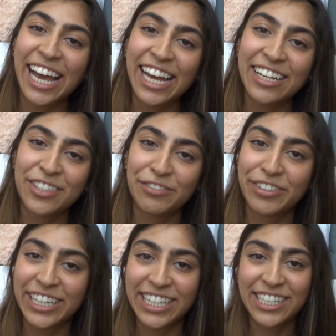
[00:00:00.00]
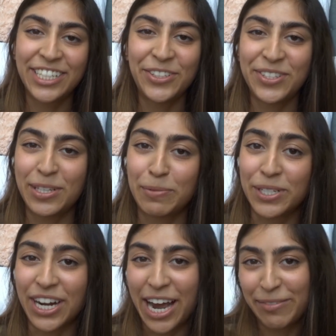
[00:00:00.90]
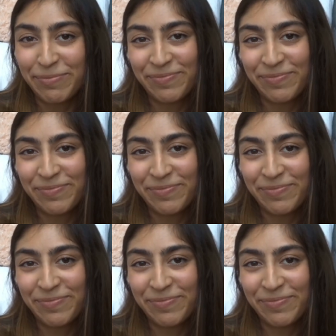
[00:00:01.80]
and don't forget to subscribe.